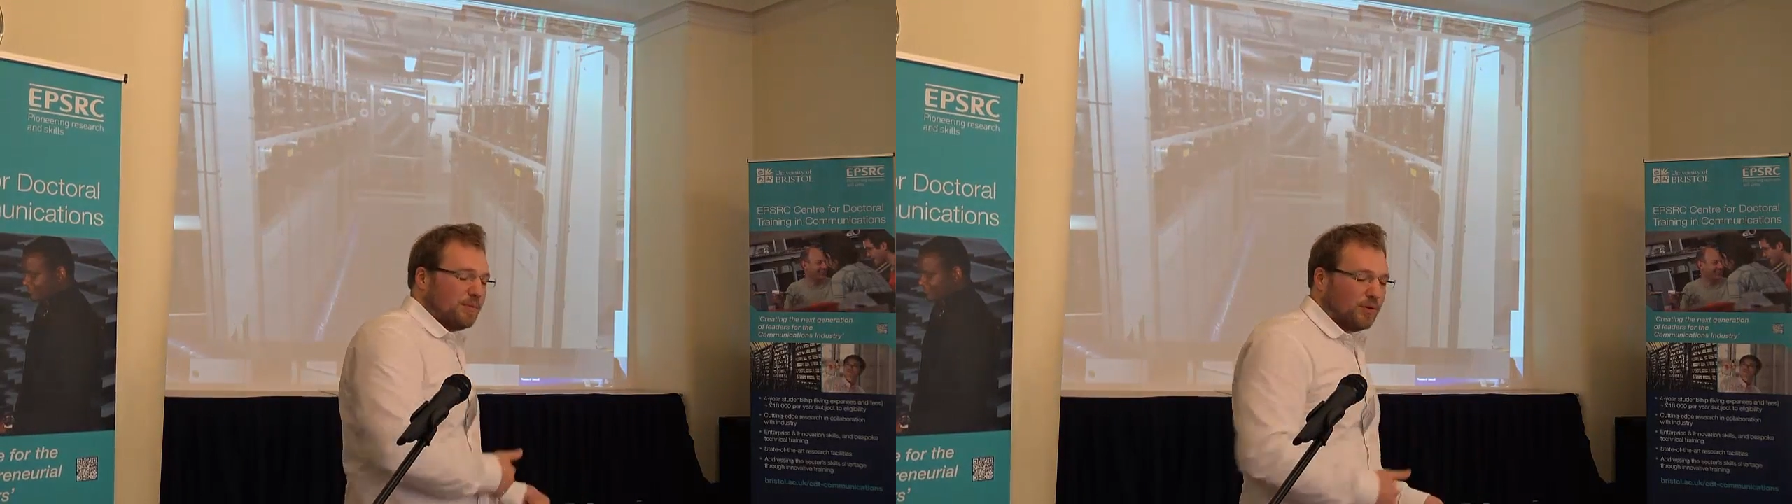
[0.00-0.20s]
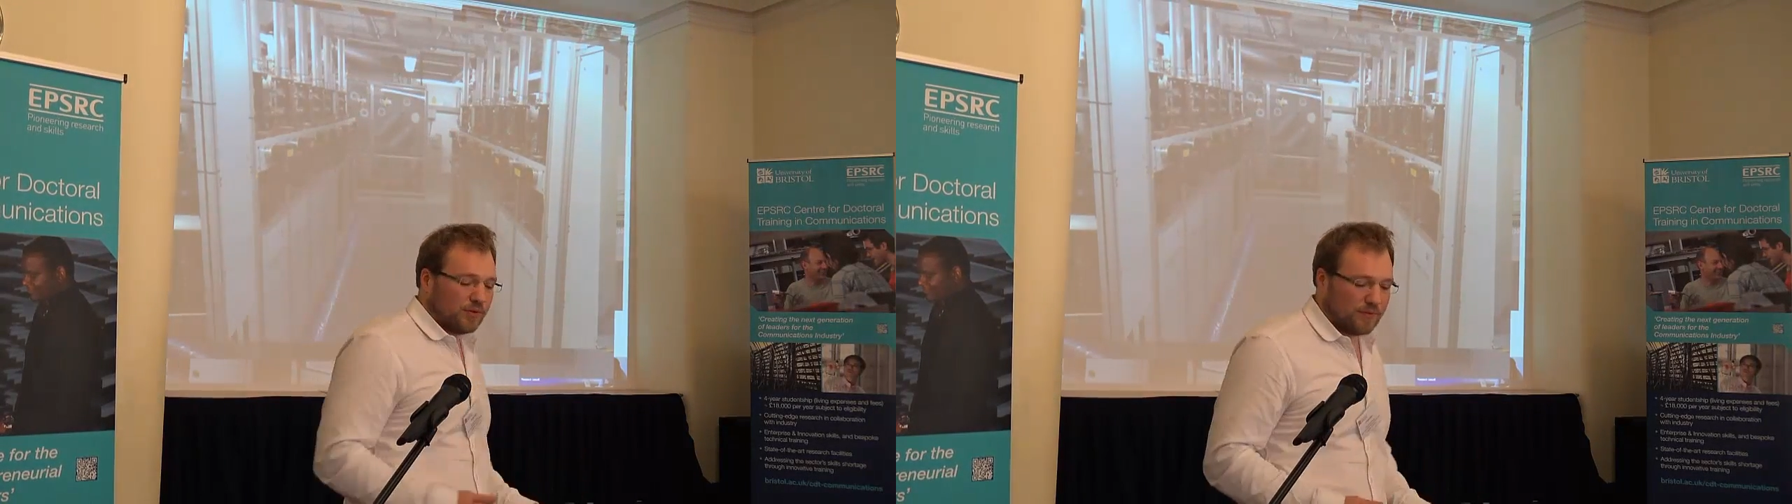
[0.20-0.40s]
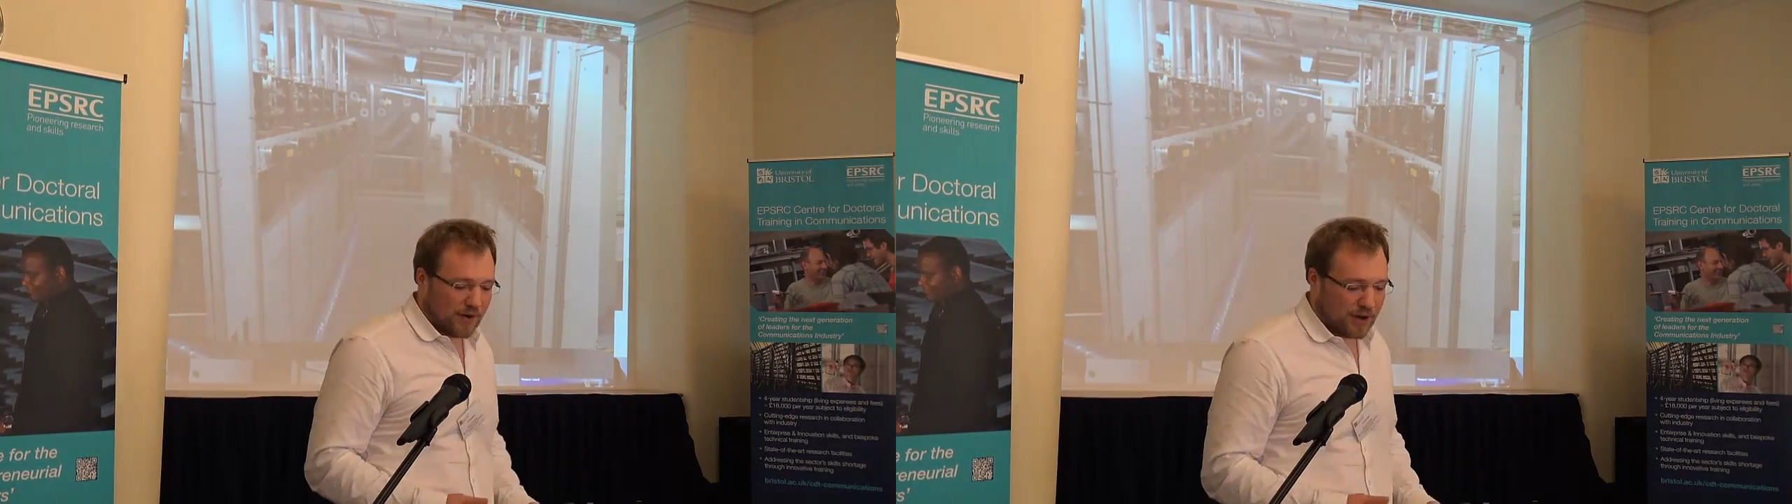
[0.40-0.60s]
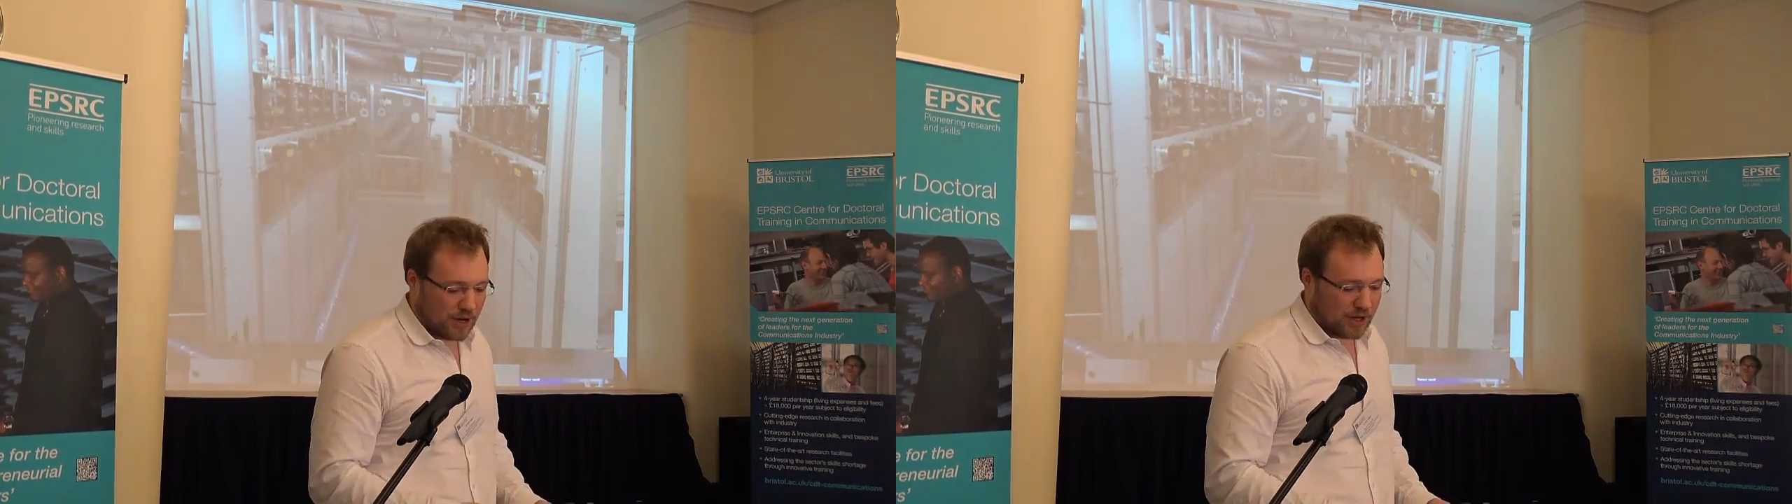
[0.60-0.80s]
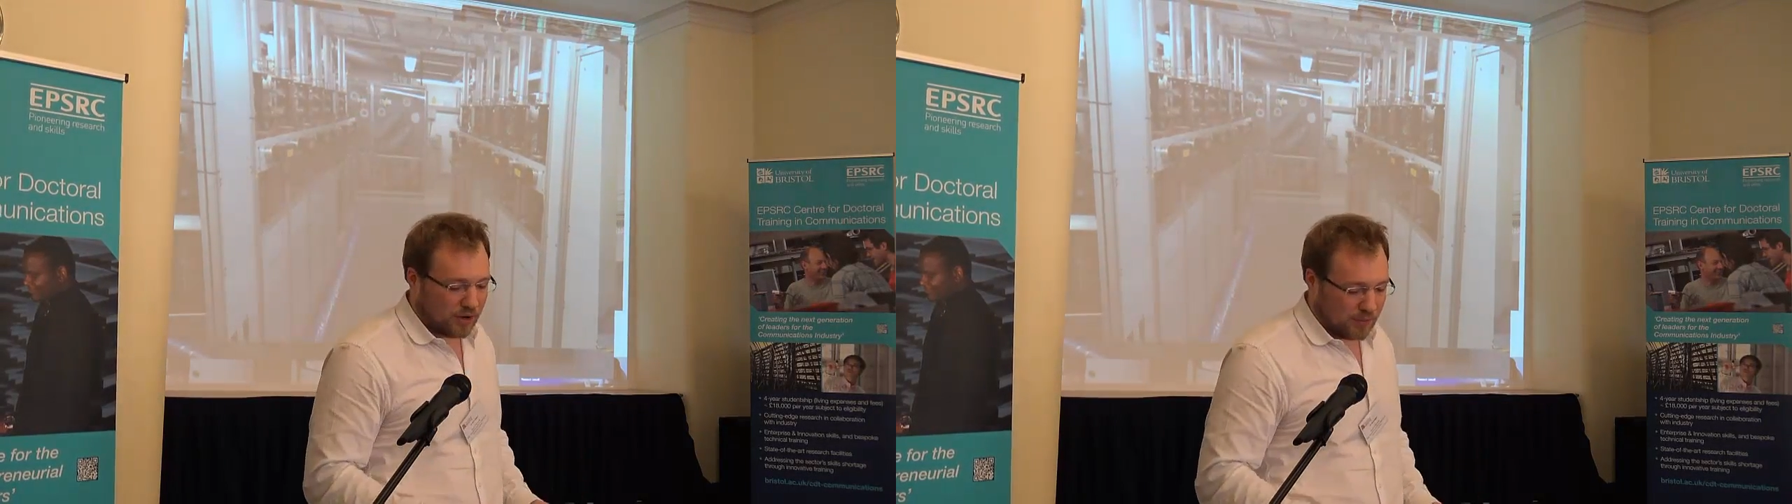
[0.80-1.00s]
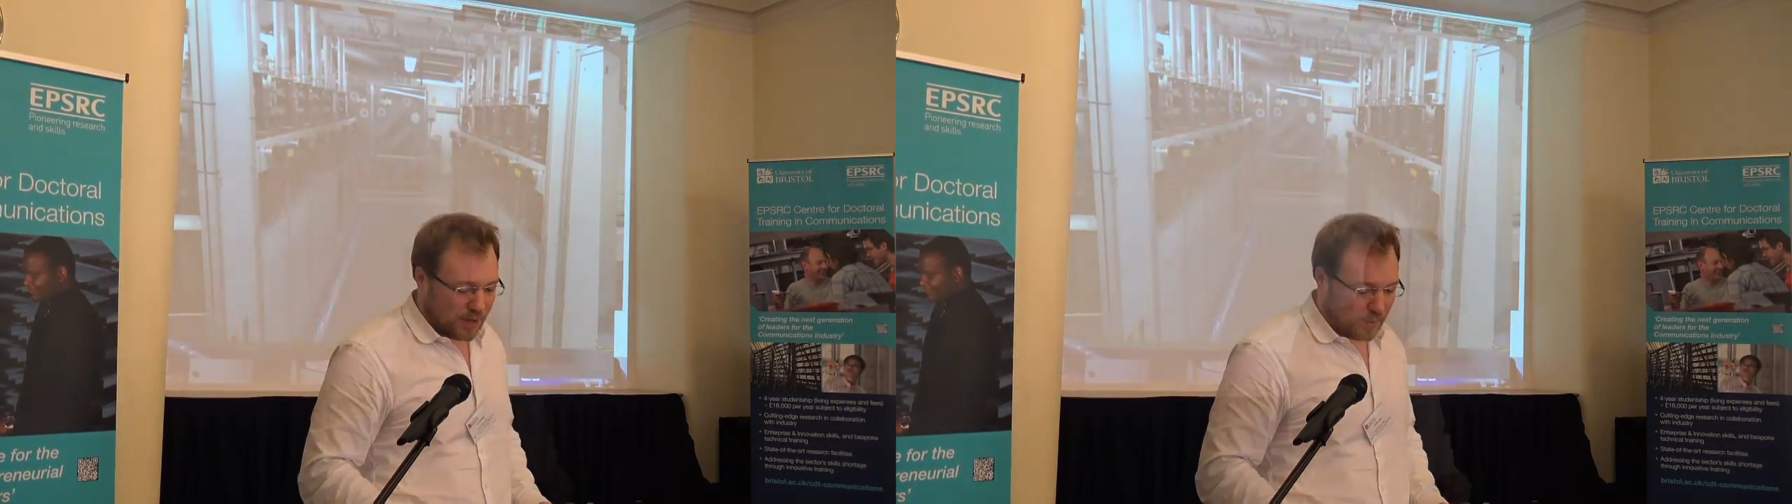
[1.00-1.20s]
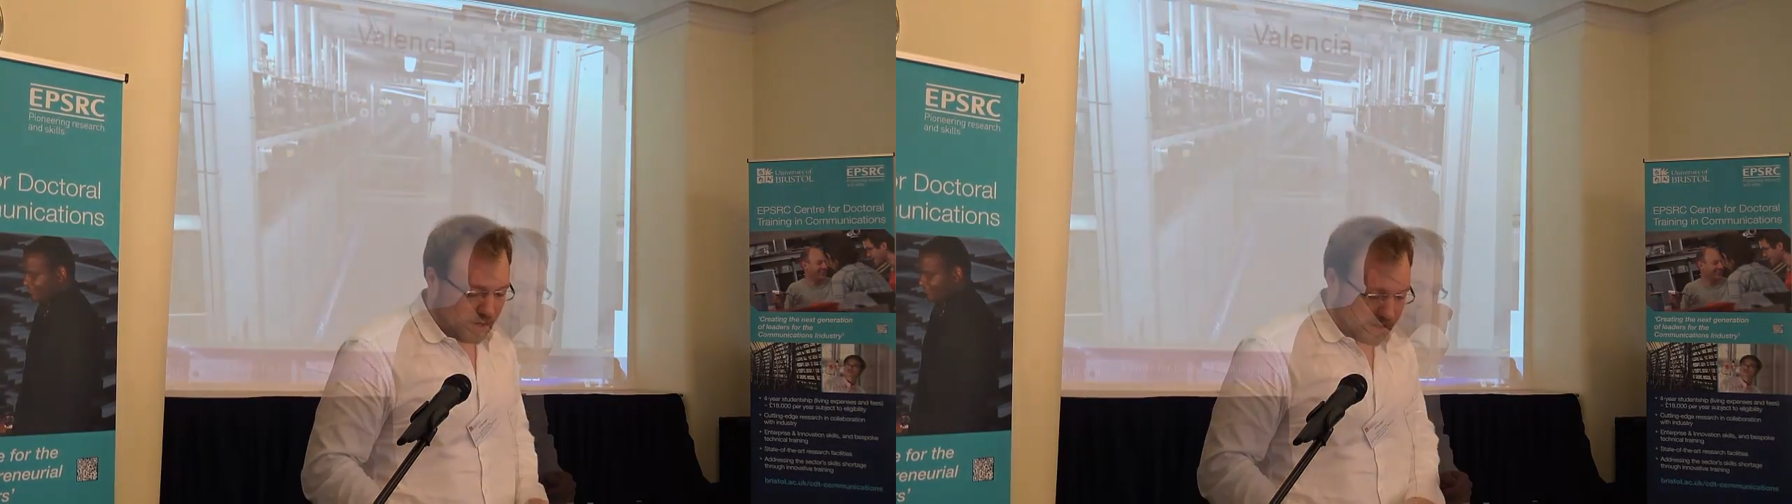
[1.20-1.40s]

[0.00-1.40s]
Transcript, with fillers: important very early on in my work.